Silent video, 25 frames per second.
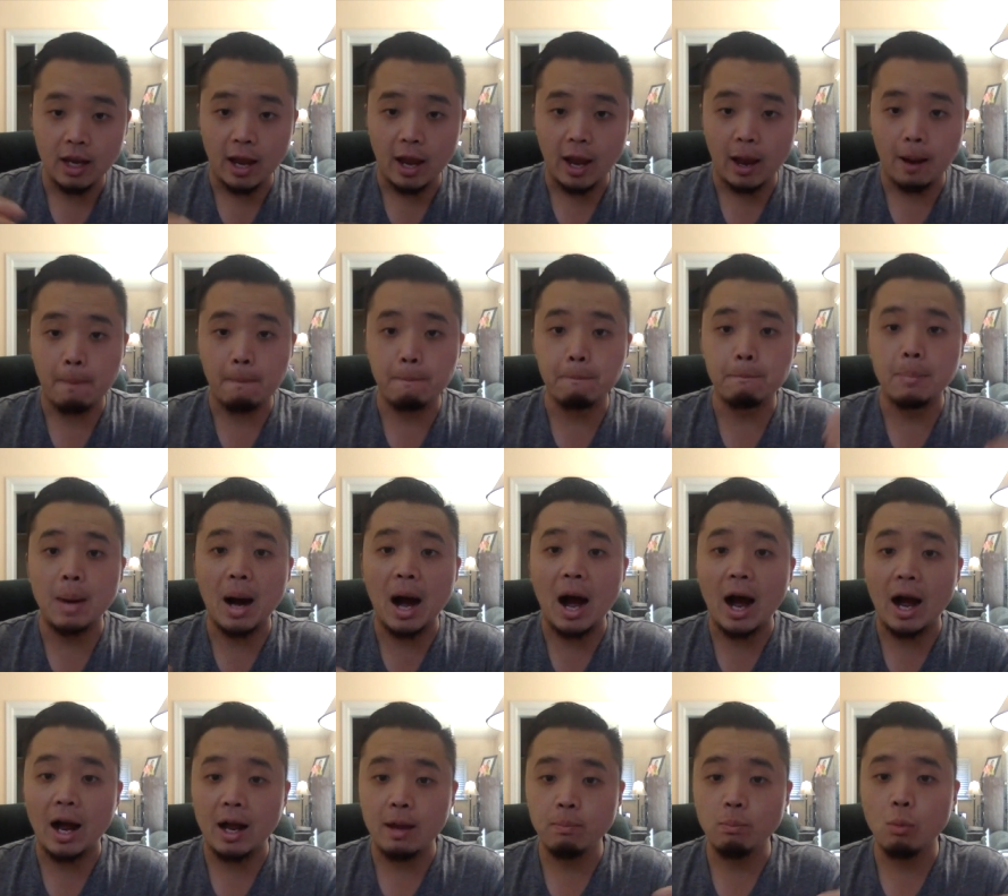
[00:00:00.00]
and
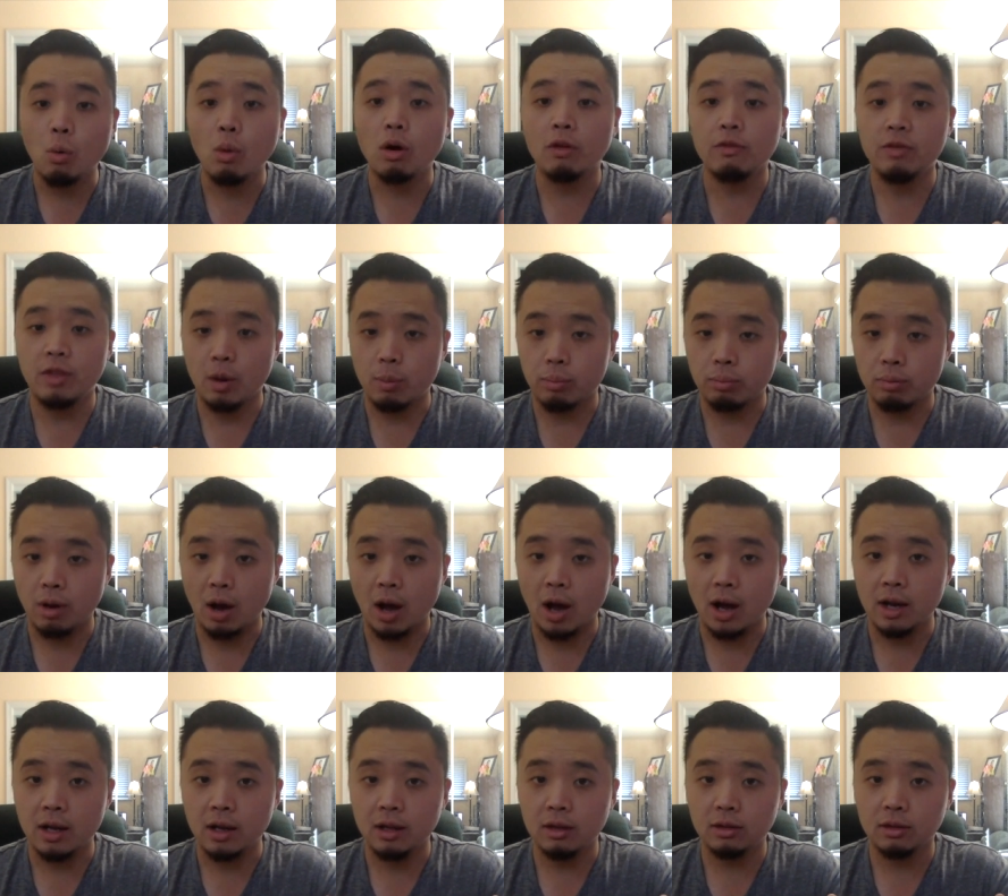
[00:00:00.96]
buy more of their
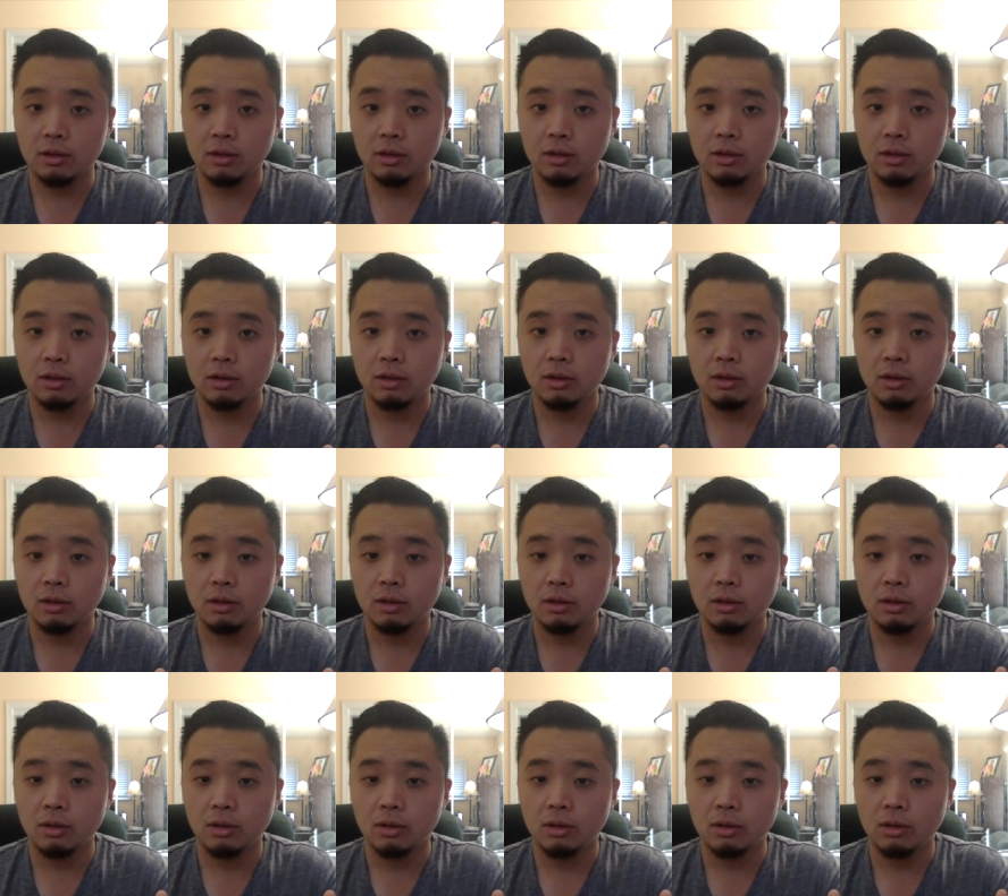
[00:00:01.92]
product?
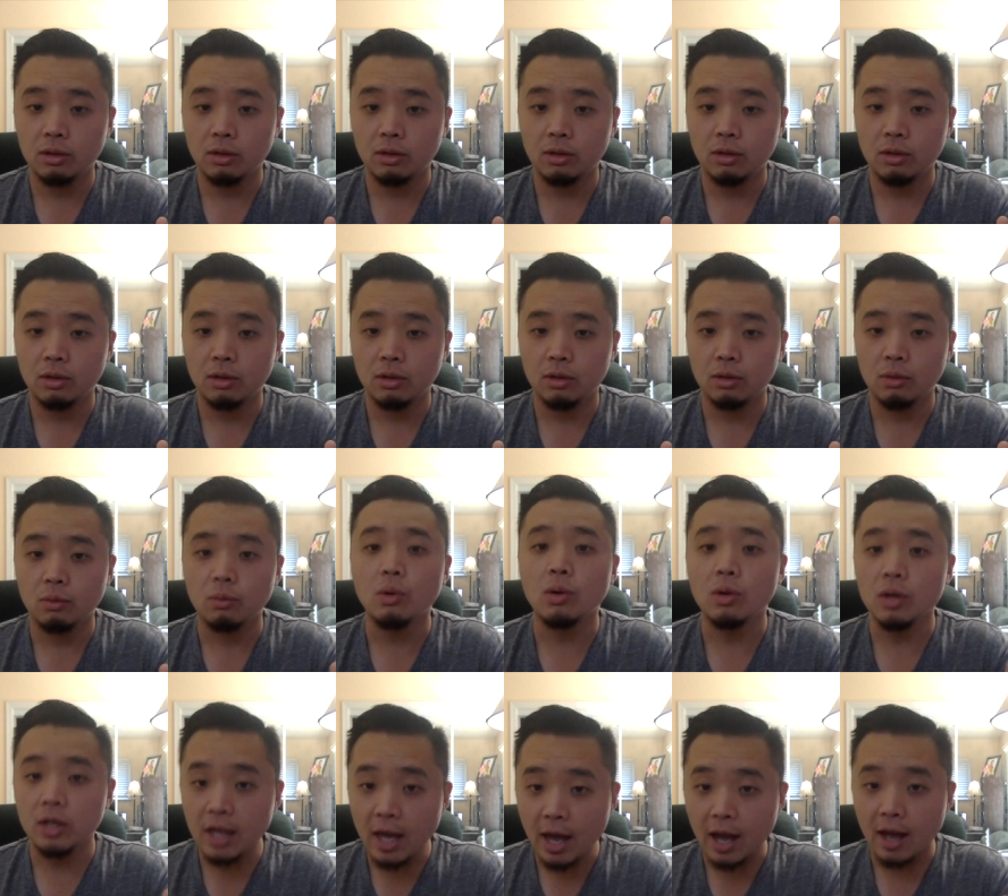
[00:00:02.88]

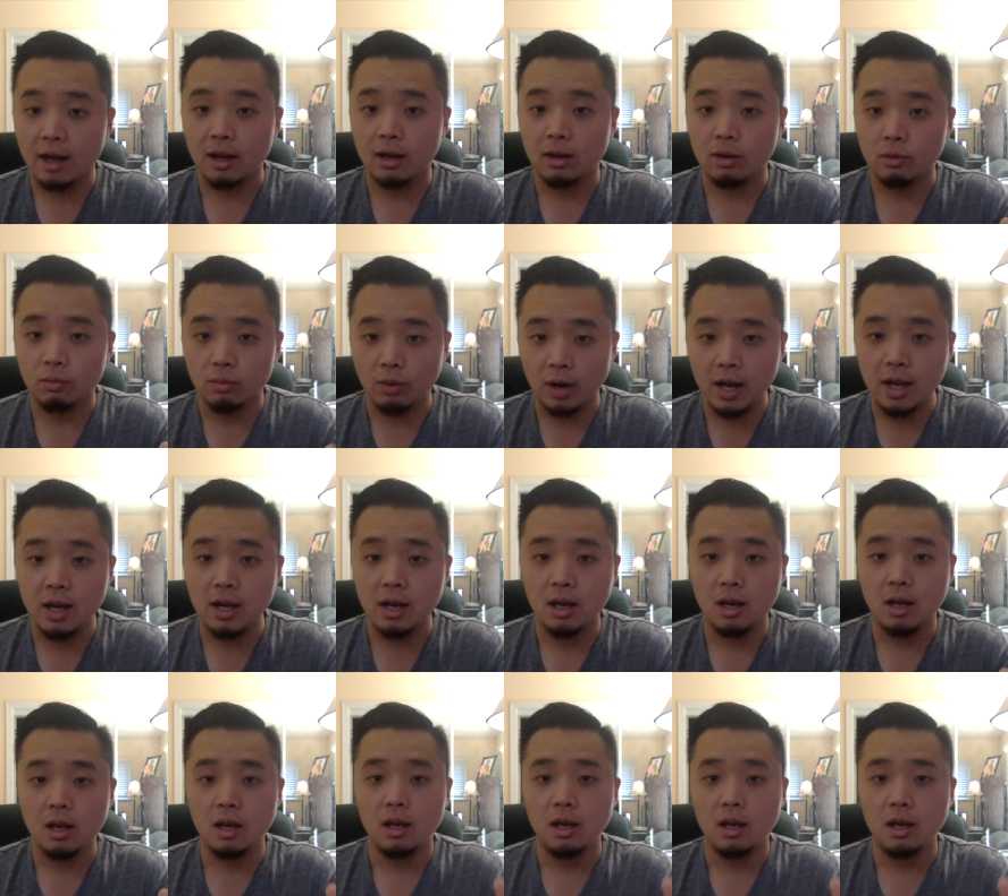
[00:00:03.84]
Well, yeah, right?